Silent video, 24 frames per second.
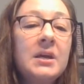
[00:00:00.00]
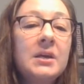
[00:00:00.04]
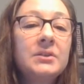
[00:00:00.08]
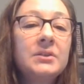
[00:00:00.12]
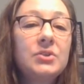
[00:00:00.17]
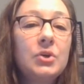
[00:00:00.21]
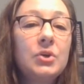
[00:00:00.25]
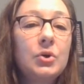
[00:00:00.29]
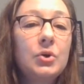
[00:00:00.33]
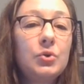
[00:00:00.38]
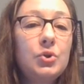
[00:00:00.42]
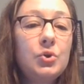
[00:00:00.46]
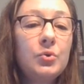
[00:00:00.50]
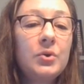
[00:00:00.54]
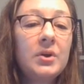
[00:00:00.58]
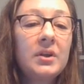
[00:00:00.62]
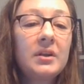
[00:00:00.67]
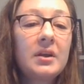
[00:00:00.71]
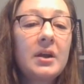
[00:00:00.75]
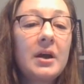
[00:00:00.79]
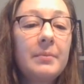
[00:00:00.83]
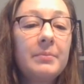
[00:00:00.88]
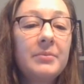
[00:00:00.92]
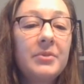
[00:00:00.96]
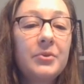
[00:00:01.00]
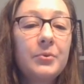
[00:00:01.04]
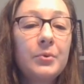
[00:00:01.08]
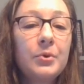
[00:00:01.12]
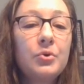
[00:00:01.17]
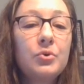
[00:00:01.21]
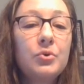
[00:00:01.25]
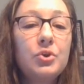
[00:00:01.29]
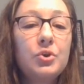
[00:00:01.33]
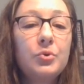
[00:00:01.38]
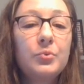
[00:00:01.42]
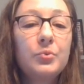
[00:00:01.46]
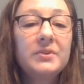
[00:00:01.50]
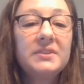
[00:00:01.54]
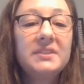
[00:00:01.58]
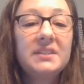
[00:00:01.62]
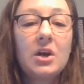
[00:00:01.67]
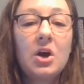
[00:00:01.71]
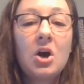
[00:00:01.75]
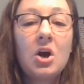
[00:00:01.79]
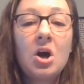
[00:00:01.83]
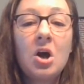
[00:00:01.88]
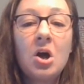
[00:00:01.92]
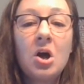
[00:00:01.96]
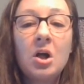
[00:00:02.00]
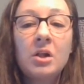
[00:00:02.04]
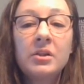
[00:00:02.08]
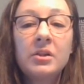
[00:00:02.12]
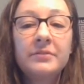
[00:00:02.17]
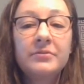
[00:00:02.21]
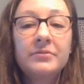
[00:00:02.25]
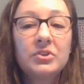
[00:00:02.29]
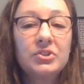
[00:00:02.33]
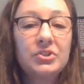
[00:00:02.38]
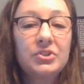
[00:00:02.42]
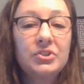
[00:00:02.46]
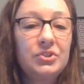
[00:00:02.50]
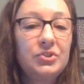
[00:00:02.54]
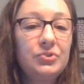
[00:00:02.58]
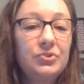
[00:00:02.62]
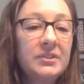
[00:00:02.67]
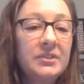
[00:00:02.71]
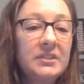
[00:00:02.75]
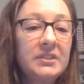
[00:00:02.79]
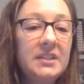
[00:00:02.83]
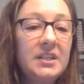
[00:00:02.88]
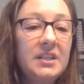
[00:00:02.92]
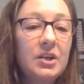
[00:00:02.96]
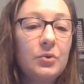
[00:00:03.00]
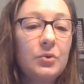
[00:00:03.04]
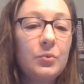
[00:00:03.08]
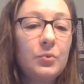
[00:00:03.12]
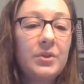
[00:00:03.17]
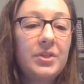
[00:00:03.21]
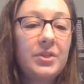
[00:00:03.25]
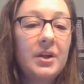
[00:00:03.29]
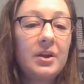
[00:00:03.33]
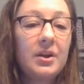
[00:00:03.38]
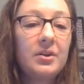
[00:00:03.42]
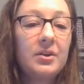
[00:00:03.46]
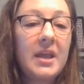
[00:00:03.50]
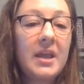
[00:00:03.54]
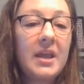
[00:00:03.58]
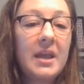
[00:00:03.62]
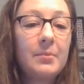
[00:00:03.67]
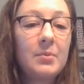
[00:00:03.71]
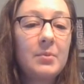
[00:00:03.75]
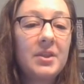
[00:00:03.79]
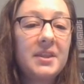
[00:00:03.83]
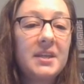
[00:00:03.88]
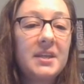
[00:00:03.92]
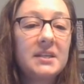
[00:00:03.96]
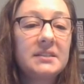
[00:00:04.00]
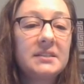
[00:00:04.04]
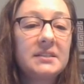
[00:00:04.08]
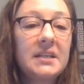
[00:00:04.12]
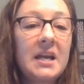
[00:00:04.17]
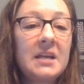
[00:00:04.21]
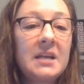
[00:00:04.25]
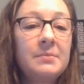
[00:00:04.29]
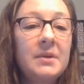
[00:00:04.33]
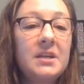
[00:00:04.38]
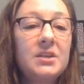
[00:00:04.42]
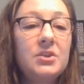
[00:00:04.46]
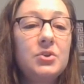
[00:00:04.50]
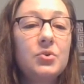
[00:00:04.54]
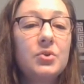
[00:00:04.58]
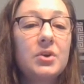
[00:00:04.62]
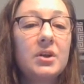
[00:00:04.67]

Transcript: So you can come through, you would see all of your students here with their name on the assignment.